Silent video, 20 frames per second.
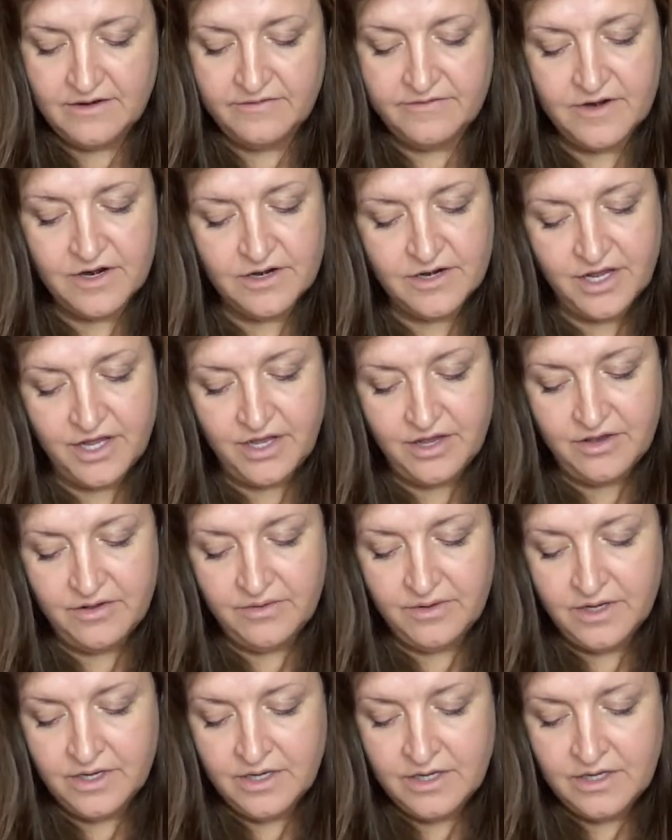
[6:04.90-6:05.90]
of hurting
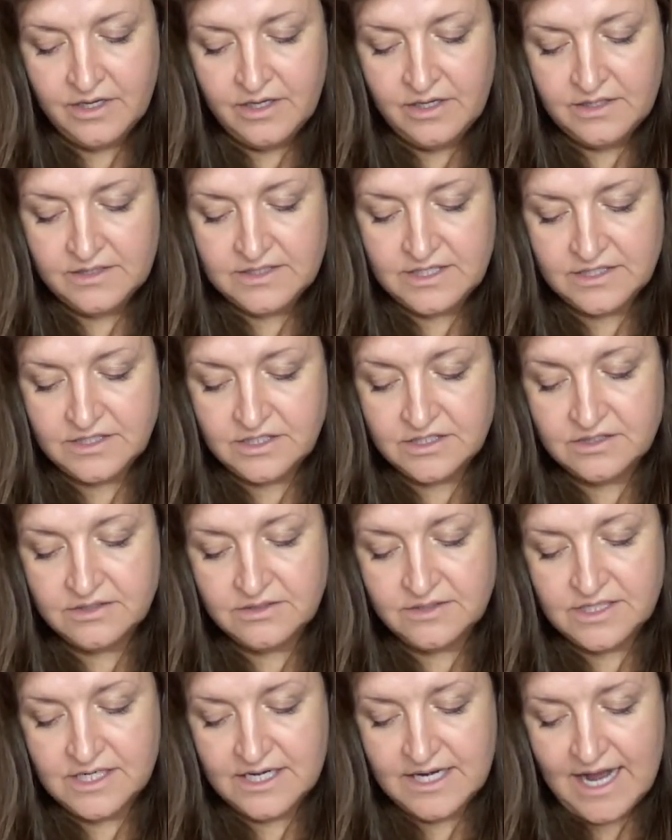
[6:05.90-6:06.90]
you, such as through
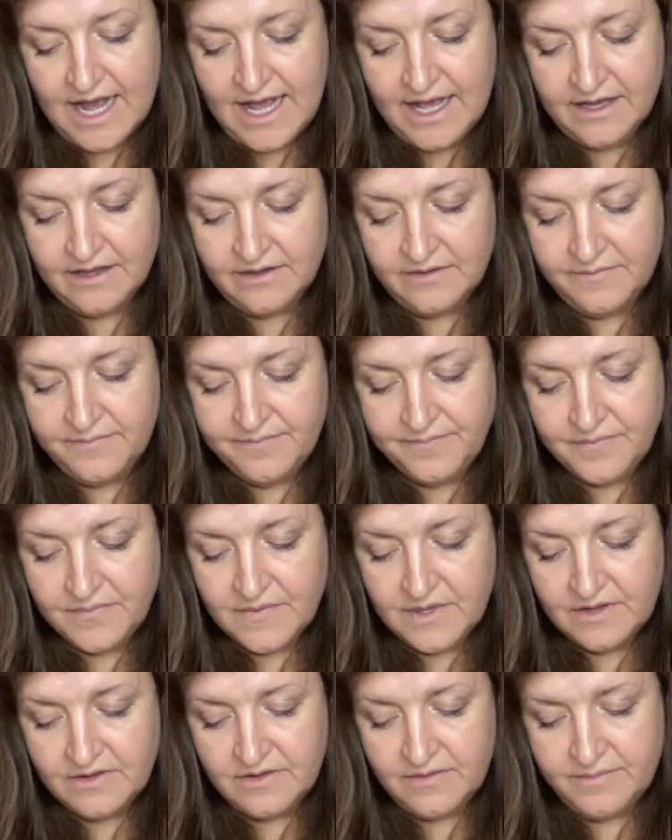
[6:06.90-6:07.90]
denial,
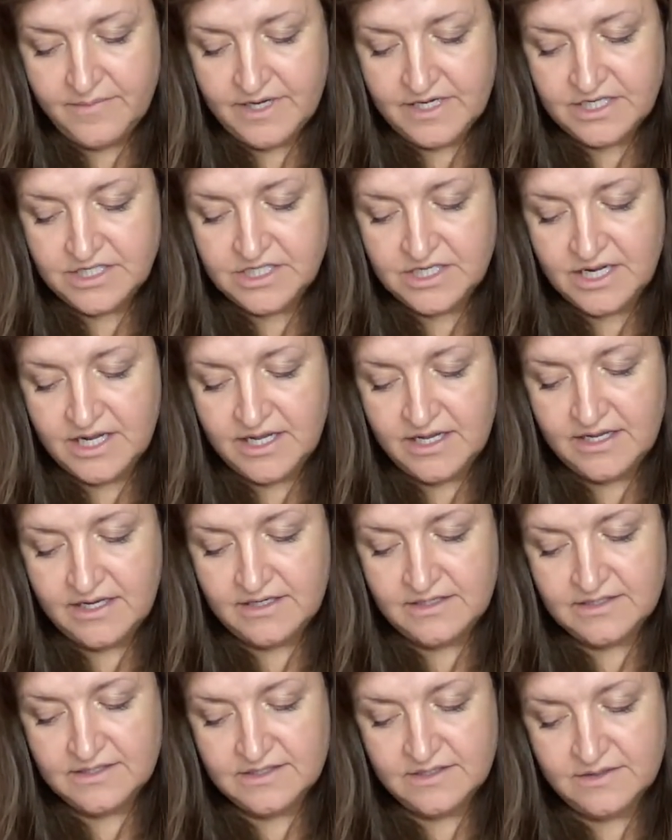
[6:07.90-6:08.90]
diminishing, and
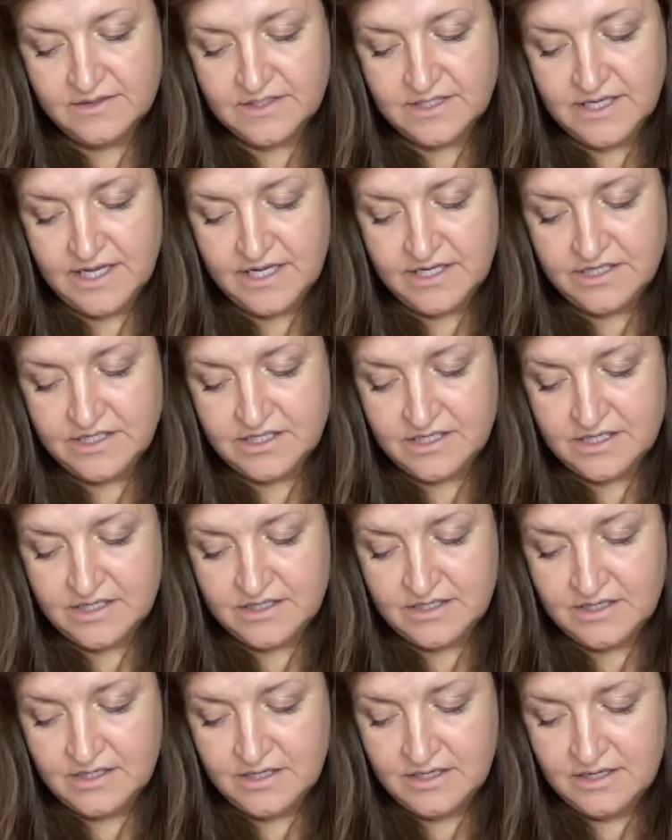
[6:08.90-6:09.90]
dissociation.
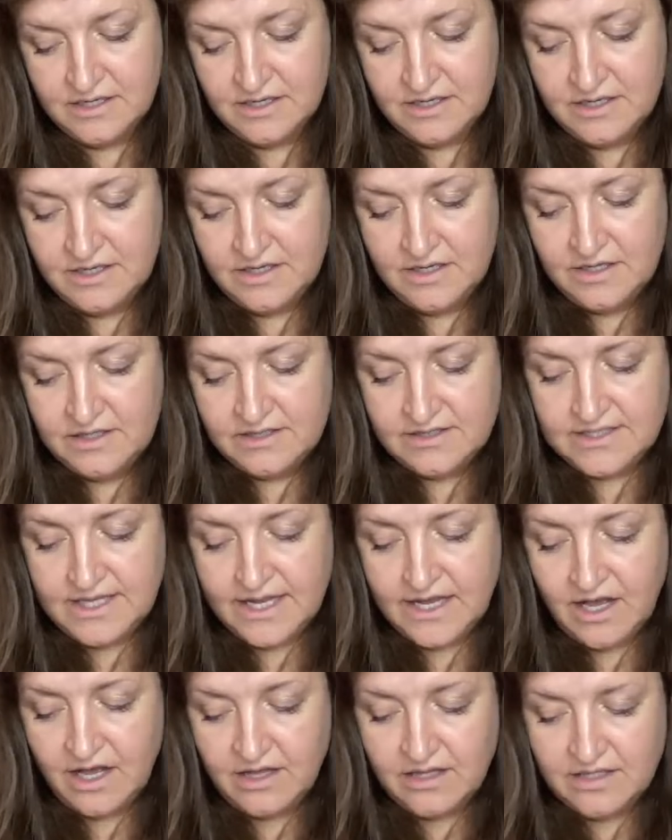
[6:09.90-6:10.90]

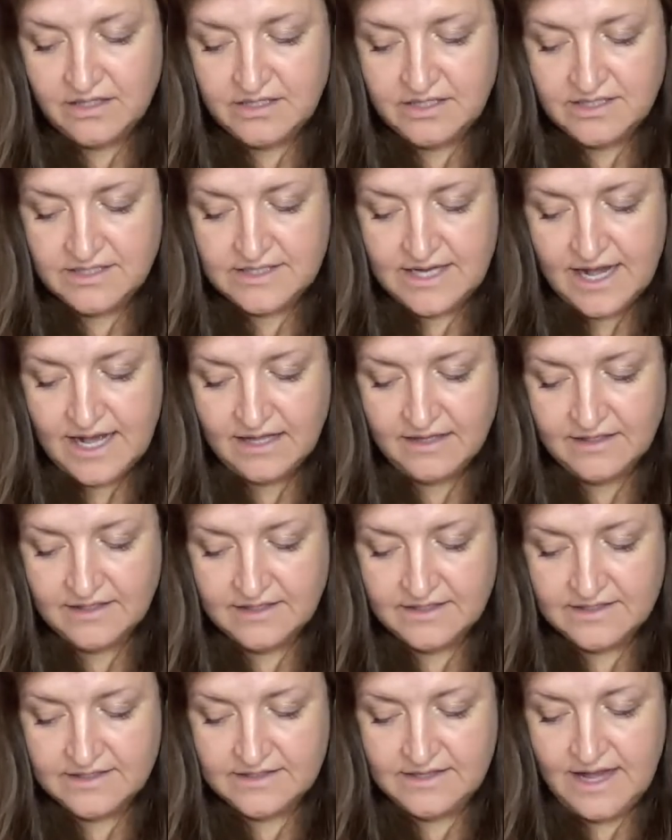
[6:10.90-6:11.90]
Psychologist
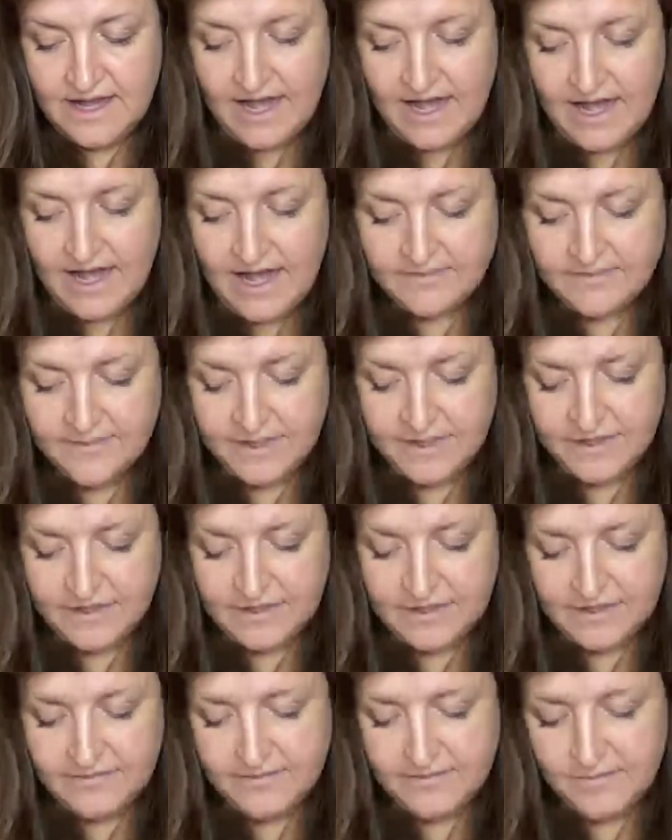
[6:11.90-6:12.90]
Alice
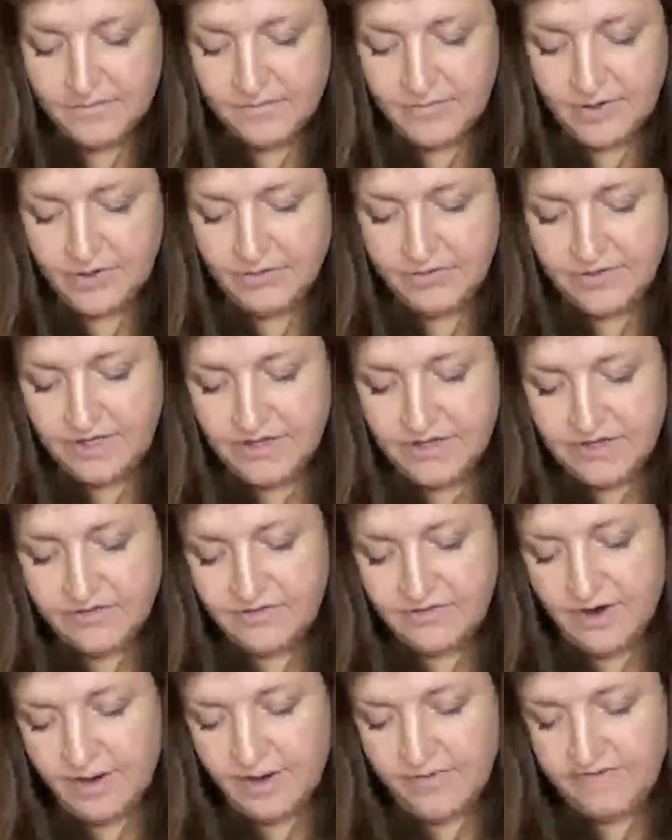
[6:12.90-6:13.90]
Miller wrote in The
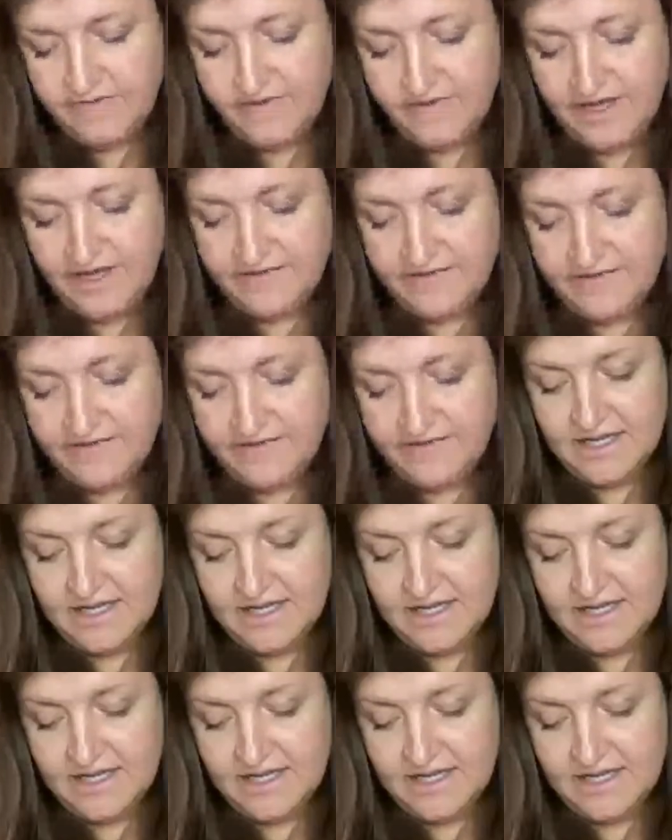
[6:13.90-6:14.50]
Drama of the Gift,